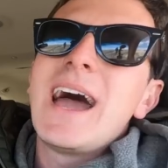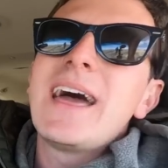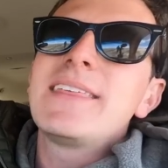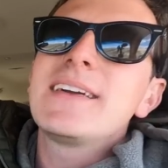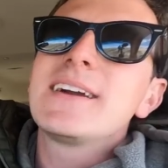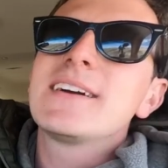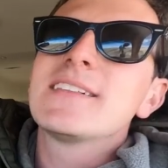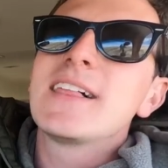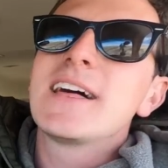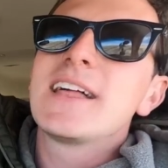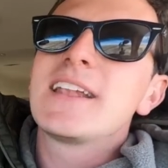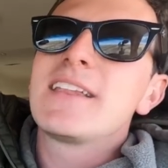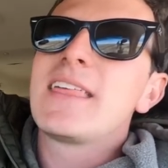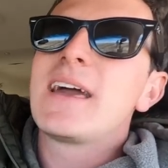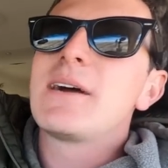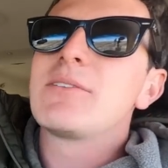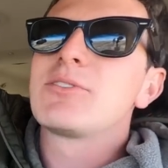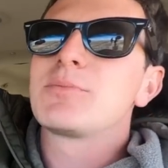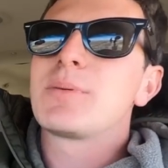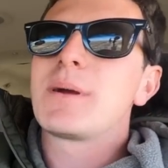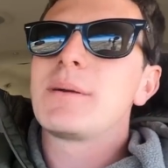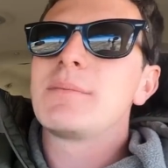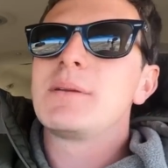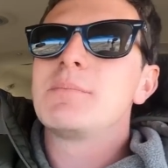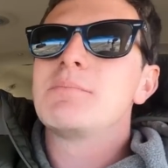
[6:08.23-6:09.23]
I think a lot of that
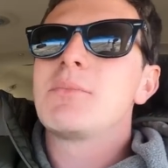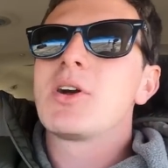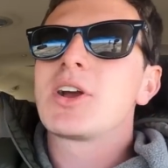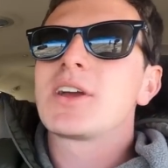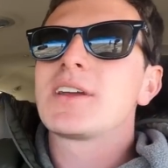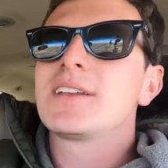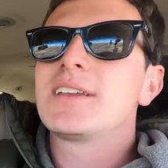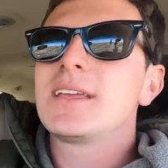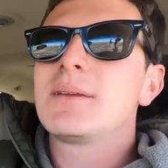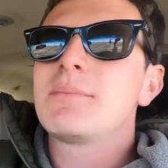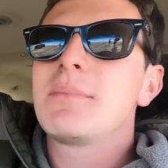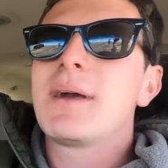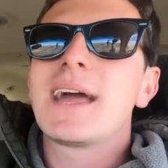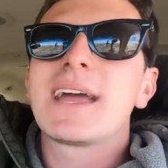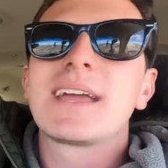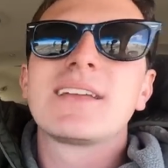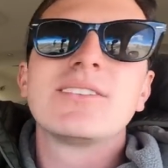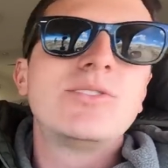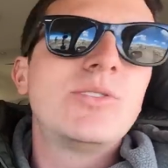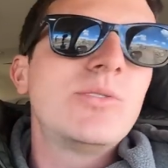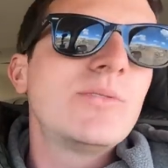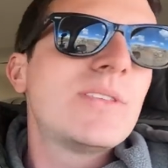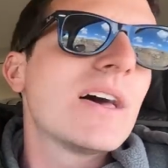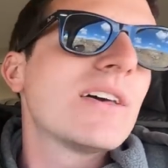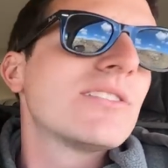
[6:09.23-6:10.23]
was probably marketing back
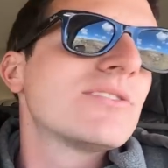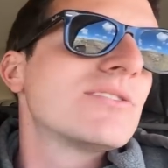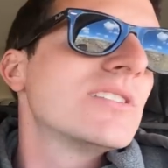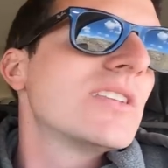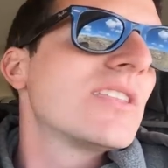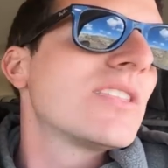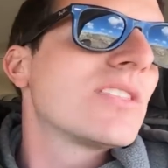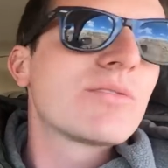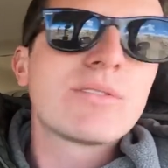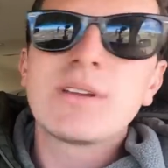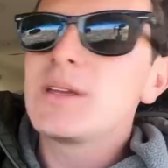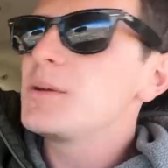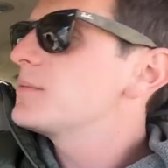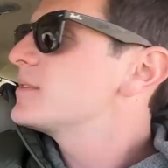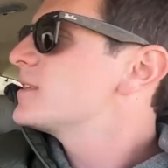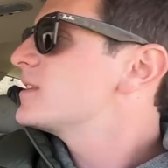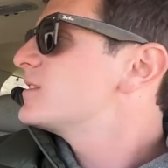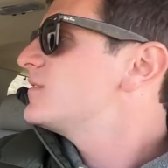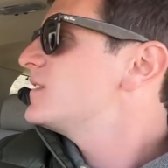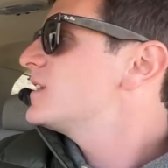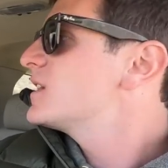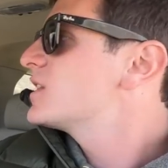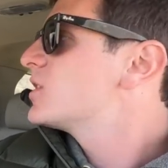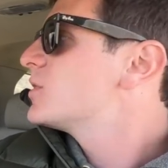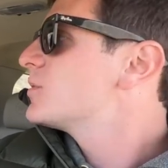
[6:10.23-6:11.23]
in 2003 when
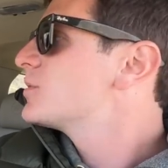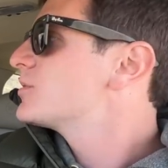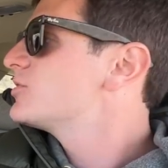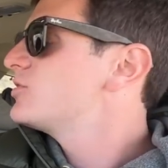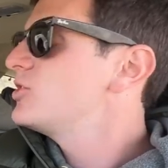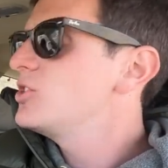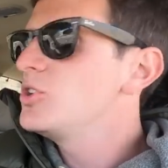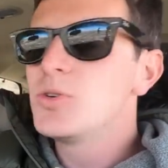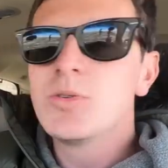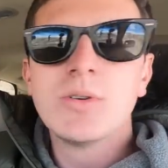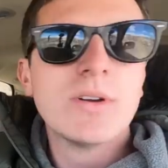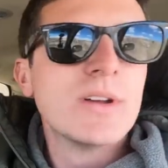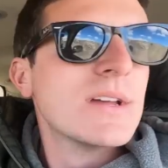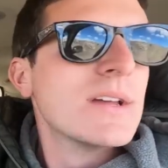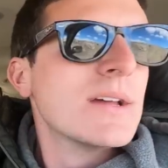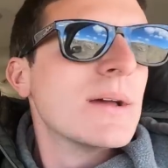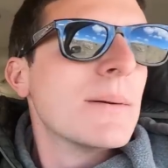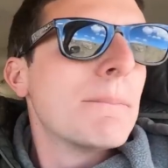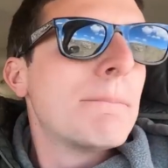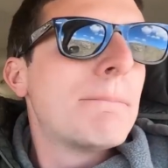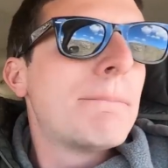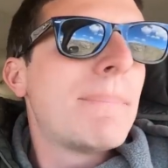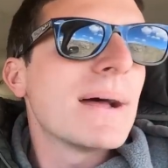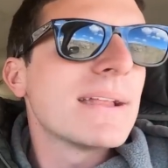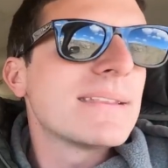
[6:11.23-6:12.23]
this vehicle was new,
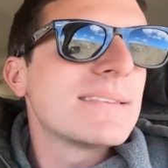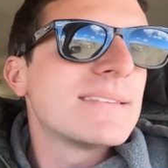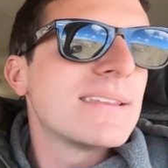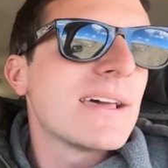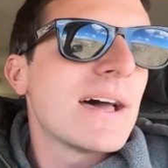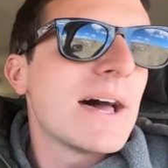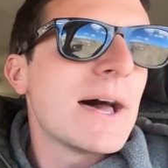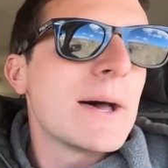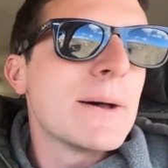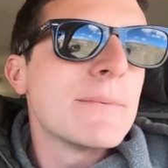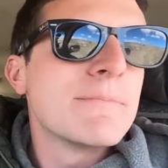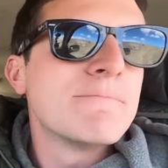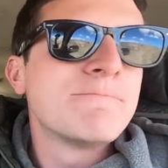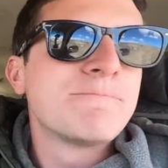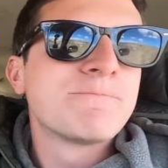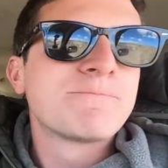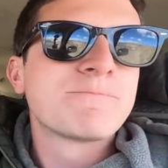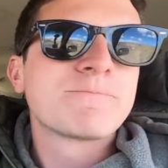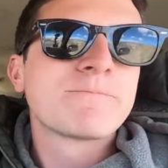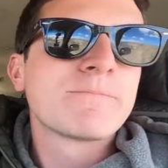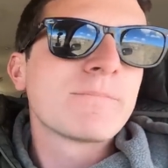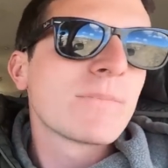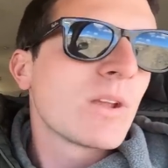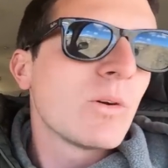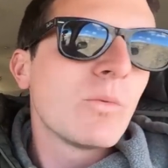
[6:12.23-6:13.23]
but um,
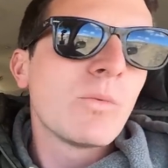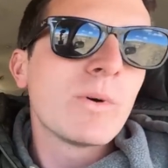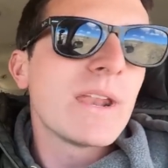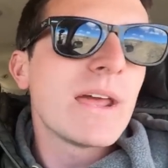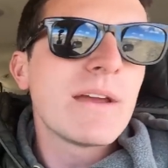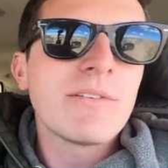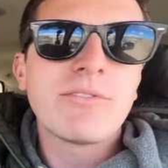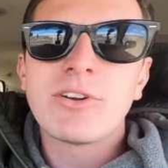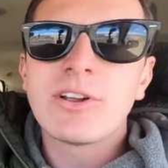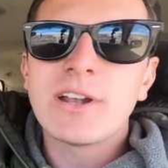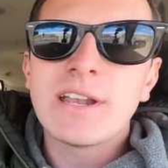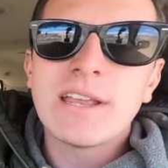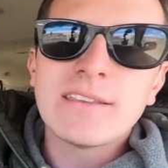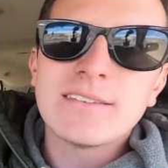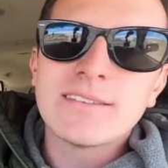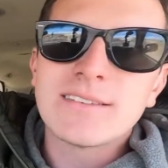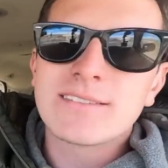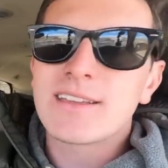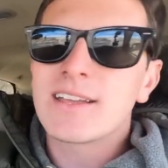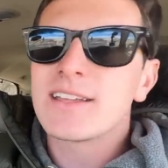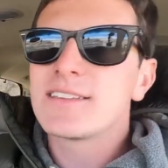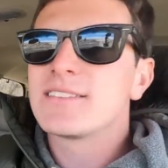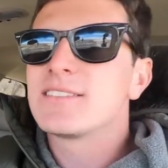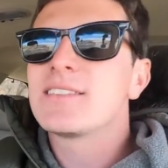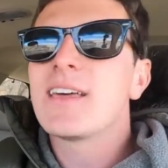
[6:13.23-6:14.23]
whatever it is,
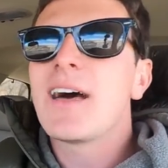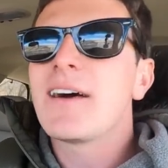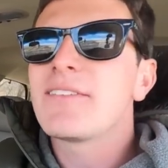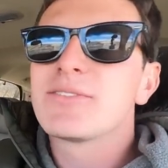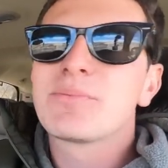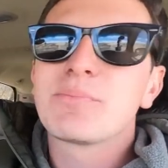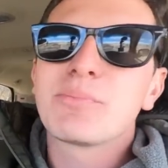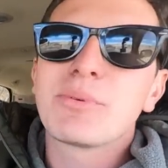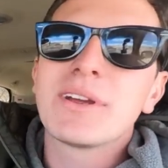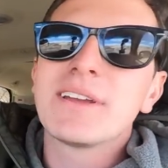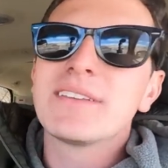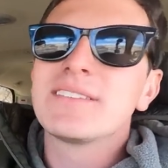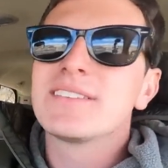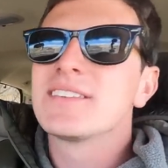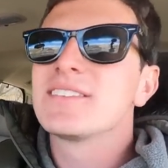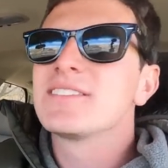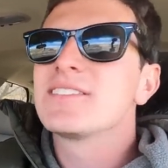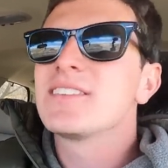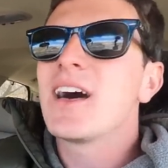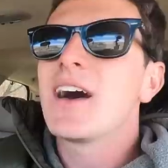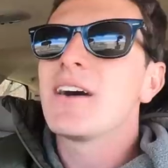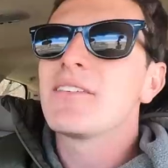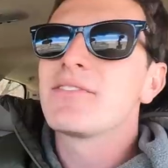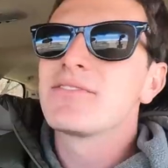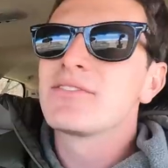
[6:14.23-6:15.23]
it's got soft springs and
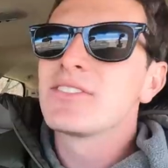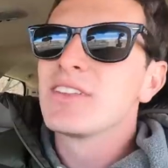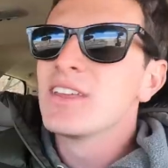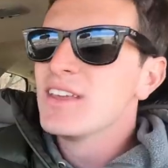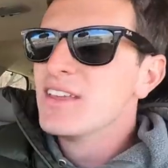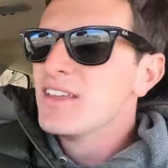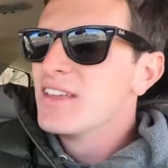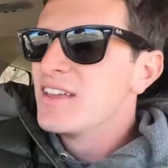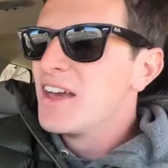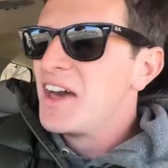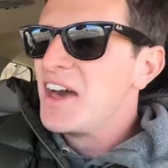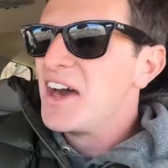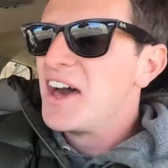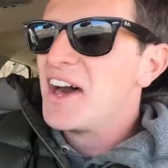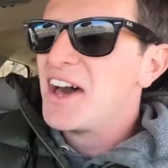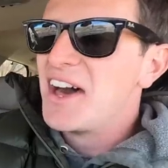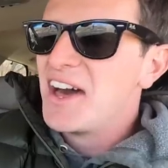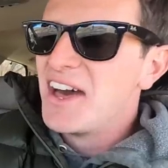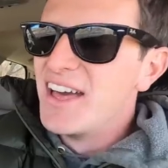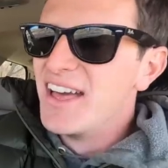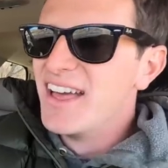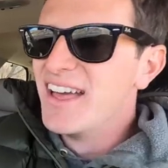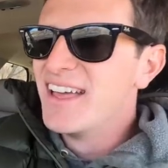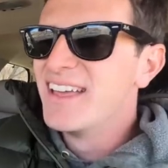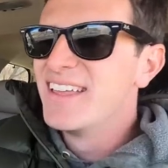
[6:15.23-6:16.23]
soft
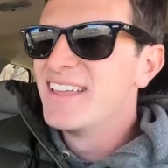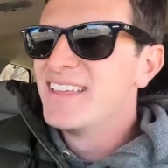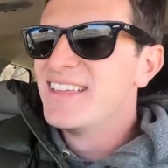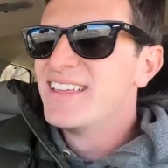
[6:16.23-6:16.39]
uh,